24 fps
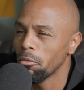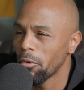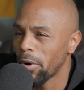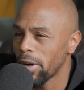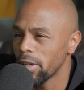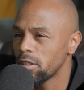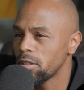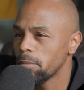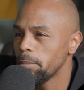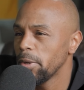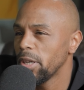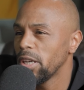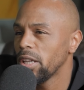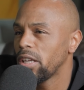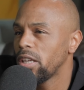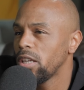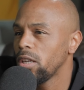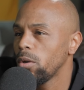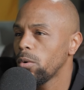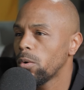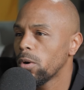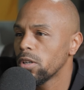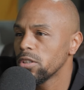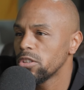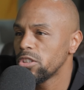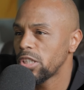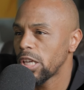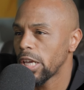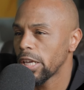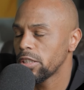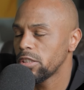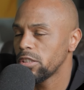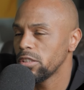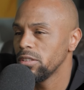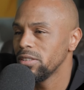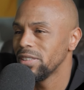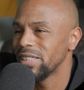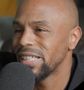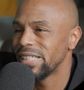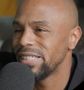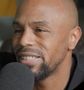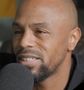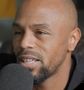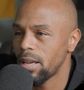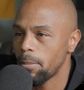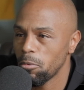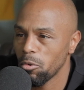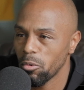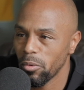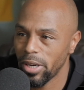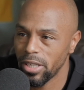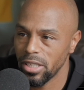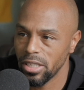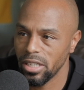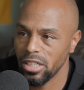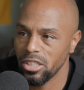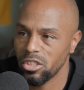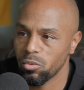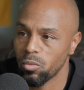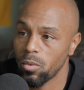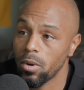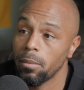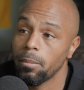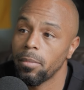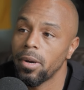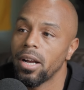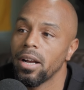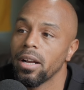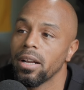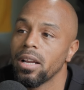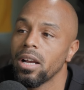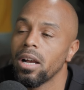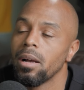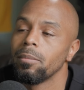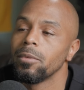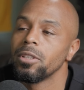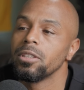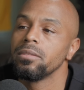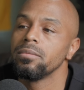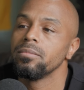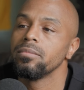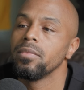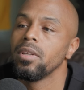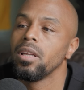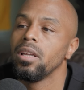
write them in the keyword section and separate each one by a comma.